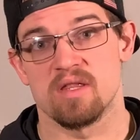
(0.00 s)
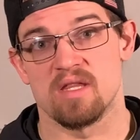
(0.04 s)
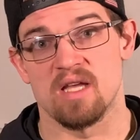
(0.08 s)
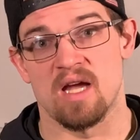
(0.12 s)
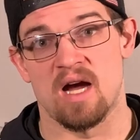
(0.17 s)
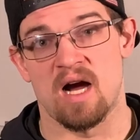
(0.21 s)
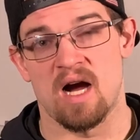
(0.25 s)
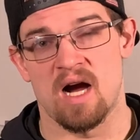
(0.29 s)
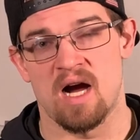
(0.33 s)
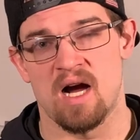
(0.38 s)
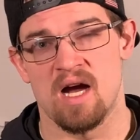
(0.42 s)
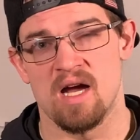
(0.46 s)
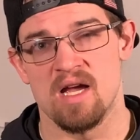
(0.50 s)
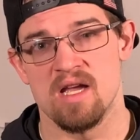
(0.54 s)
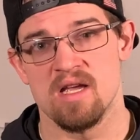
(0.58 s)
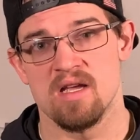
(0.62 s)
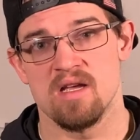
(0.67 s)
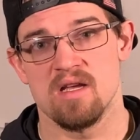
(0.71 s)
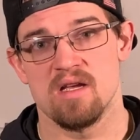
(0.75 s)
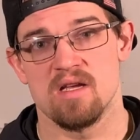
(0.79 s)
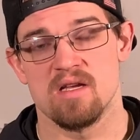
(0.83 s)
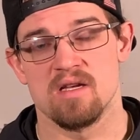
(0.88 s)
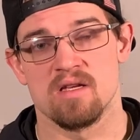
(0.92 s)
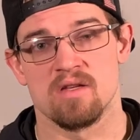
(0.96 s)
the high
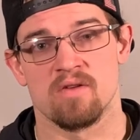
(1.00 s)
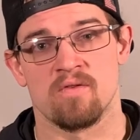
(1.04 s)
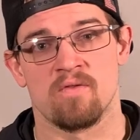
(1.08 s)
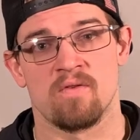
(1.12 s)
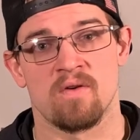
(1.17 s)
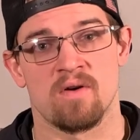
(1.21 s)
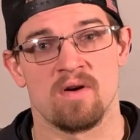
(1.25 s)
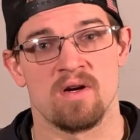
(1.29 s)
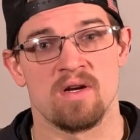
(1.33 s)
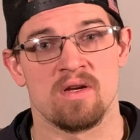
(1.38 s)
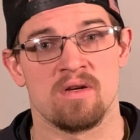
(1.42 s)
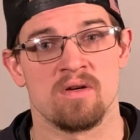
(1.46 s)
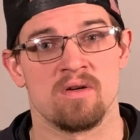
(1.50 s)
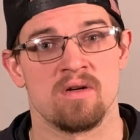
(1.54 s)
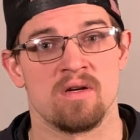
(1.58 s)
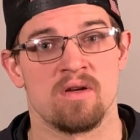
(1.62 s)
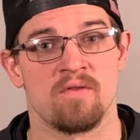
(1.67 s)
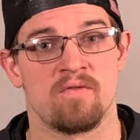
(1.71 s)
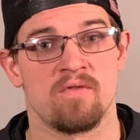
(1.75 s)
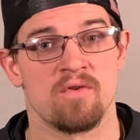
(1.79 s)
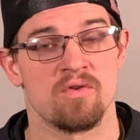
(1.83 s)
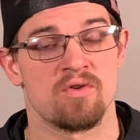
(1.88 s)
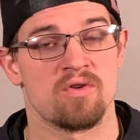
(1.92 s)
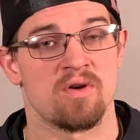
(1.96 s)
is very good
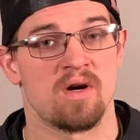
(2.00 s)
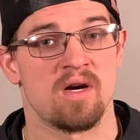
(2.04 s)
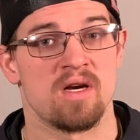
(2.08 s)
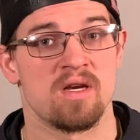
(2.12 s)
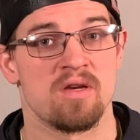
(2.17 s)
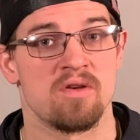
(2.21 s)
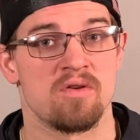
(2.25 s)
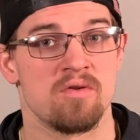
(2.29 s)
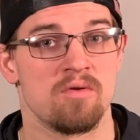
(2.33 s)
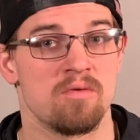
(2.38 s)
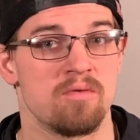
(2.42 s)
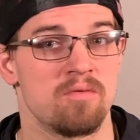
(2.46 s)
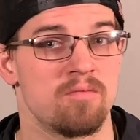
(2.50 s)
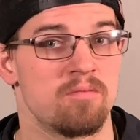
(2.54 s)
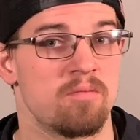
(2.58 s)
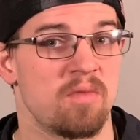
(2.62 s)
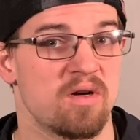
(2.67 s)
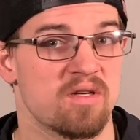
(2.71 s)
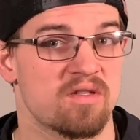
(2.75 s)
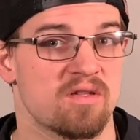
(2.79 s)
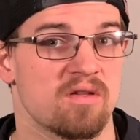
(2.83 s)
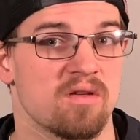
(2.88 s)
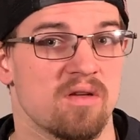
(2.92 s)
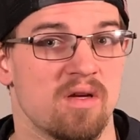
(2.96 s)
if you're trying to do
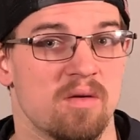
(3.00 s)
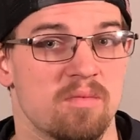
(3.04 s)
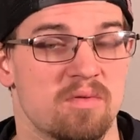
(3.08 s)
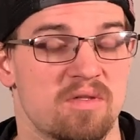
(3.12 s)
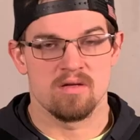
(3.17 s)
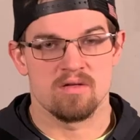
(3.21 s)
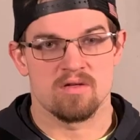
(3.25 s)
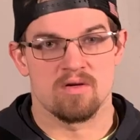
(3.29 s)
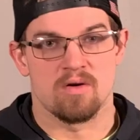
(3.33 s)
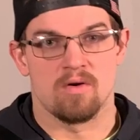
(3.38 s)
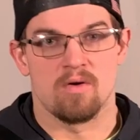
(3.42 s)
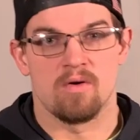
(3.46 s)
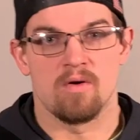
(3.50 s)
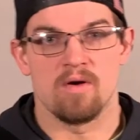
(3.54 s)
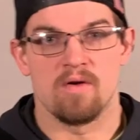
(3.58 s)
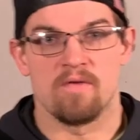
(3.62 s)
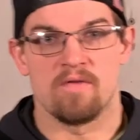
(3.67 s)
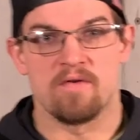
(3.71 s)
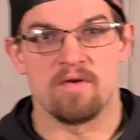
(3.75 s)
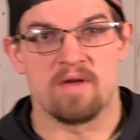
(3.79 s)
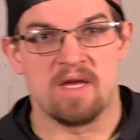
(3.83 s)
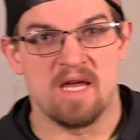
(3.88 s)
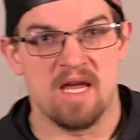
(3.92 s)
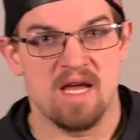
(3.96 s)
muscle ups. So if
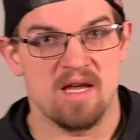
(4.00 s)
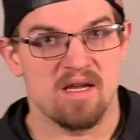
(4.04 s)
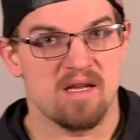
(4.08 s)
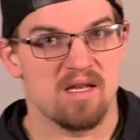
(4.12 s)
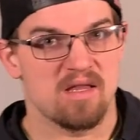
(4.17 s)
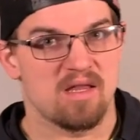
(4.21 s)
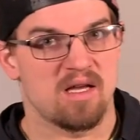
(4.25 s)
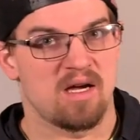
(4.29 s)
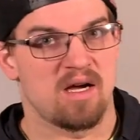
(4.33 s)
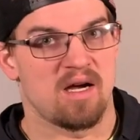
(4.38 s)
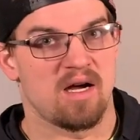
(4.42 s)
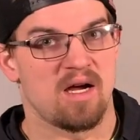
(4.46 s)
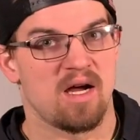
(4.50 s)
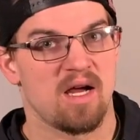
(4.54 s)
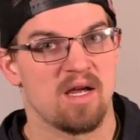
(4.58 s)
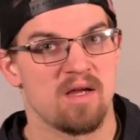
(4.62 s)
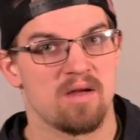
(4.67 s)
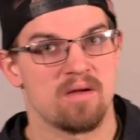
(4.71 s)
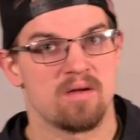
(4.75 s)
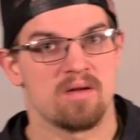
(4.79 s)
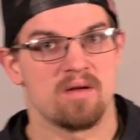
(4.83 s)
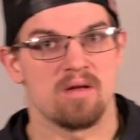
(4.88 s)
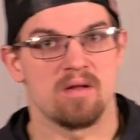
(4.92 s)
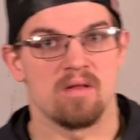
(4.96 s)
you can't get the
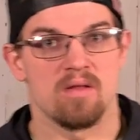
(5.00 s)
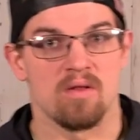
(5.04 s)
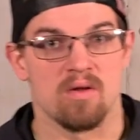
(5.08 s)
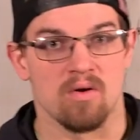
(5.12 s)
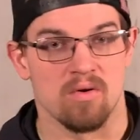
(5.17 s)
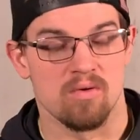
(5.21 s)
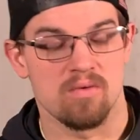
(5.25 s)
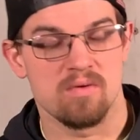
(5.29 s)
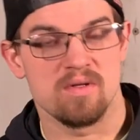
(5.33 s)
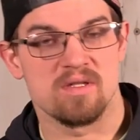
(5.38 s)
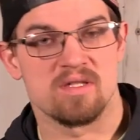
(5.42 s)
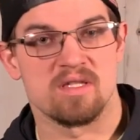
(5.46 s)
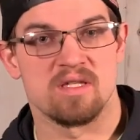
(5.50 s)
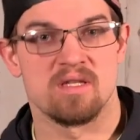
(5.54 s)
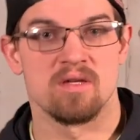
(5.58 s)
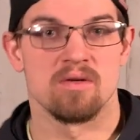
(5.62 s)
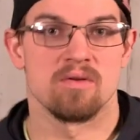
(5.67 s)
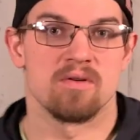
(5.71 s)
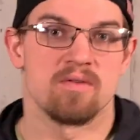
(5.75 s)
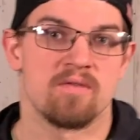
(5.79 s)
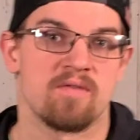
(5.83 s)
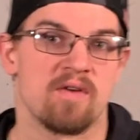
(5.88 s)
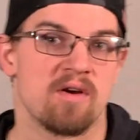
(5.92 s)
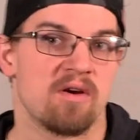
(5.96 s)
high, low is still
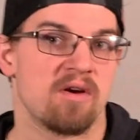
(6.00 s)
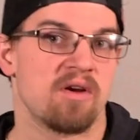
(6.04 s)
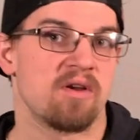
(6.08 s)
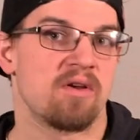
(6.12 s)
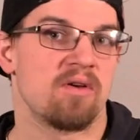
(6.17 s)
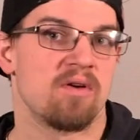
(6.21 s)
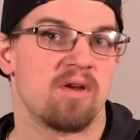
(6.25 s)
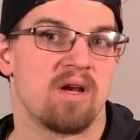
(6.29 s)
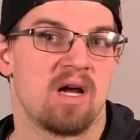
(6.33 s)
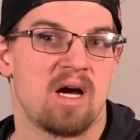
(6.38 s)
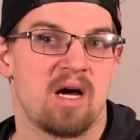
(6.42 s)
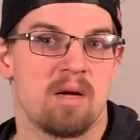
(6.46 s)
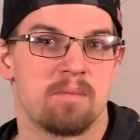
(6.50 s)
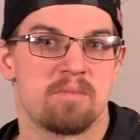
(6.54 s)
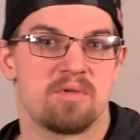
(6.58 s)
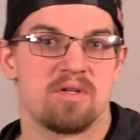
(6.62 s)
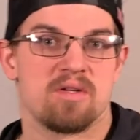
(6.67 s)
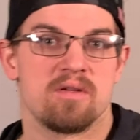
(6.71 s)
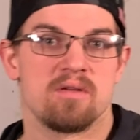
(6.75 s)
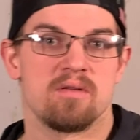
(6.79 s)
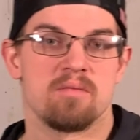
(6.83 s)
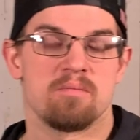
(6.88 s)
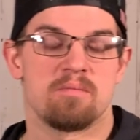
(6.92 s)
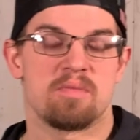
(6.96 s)
a very good
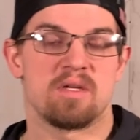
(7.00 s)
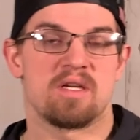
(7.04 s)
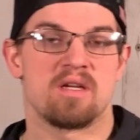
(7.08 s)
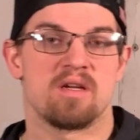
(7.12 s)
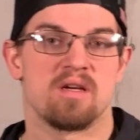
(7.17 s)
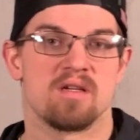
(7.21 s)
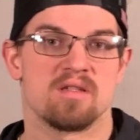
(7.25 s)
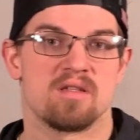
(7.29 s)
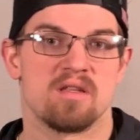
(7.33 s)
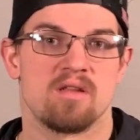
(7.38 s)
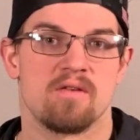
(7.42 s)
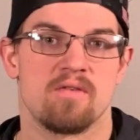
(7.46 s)
option because of the